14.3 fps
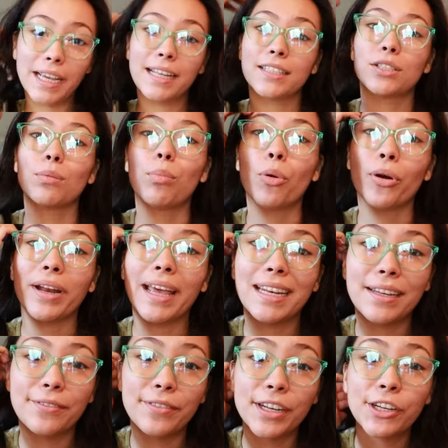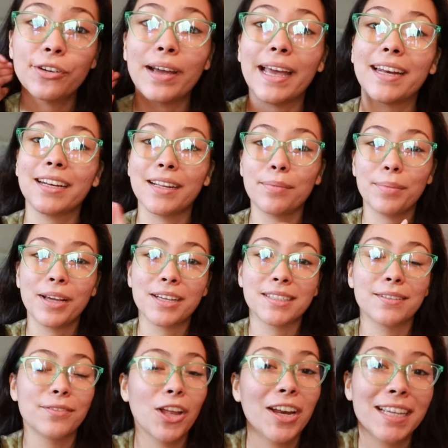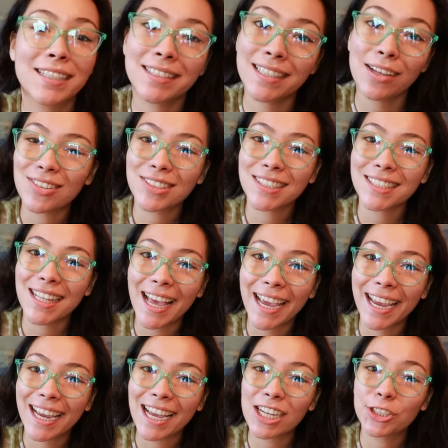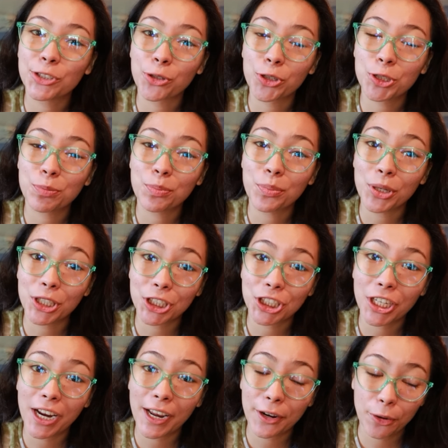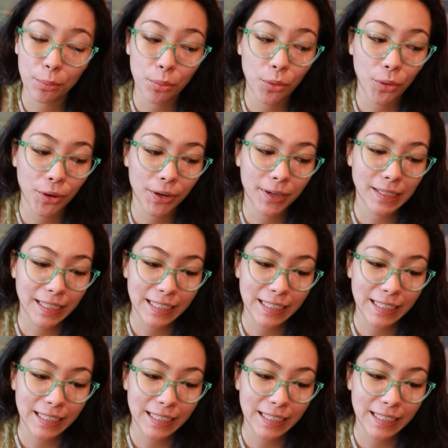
can't support any video editing because if not, it sounds like George Bush Airport.